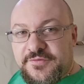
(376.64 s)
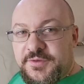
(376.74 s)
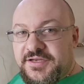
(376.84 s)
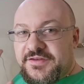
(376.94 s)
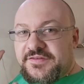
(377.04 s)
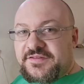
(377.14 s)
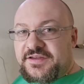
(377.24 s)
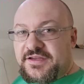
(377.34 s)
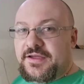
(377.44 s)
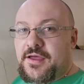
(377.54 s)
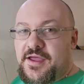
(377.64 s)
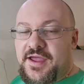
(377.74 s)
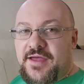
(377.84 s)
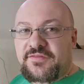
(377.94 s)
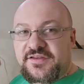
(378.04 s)
As we can see, I
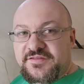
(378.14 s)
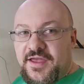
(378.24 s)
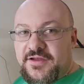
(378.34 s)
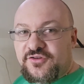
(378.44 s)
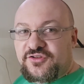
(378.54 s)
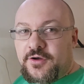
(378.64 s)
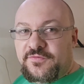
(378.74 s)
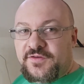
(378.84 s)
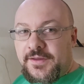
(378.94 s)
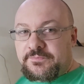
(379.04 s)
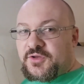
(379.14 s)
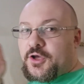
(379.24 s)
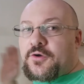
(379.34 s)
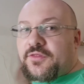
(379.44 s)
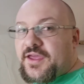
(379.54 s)
have the second shelf up.
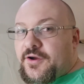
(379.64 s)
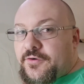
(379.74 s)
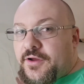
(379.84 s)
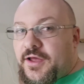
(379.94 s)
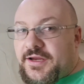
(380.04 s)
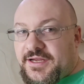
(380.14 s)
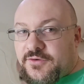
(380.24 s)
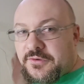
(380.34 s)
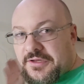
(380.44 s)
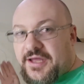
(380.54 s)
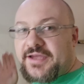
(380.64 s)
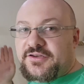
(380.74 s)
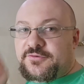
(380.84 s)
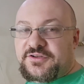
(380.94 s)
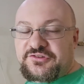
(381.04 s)
No, they are not equal
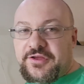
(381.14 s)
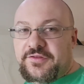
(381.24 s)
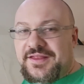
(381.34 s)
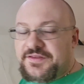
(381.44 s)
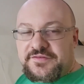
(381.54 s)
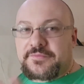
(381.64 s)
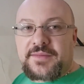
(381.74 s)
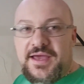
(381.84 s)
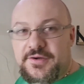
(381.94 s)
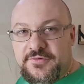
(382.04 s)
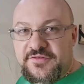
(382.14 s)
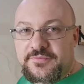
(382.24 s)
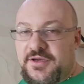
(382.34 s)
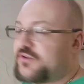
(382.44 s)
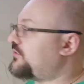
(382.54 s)
height to each other. That doesn't matter as
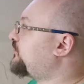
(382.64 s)
much.